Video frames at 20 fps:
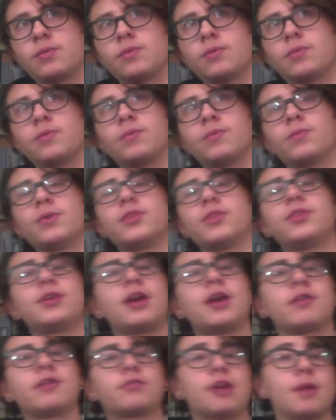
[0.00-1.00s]
With the
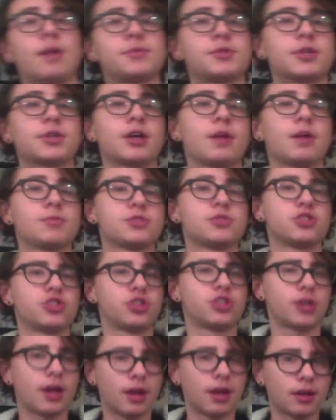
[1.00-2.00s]
Eight of Cups comes
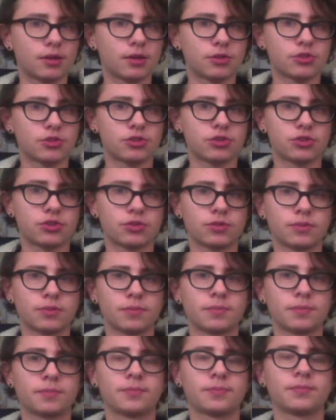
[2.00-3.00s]
change,
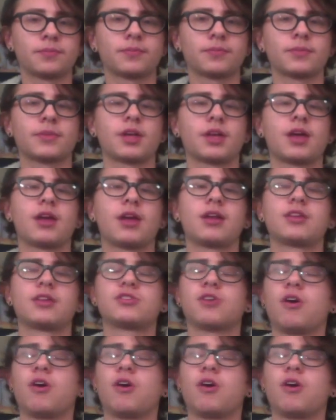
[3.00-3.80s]
and it's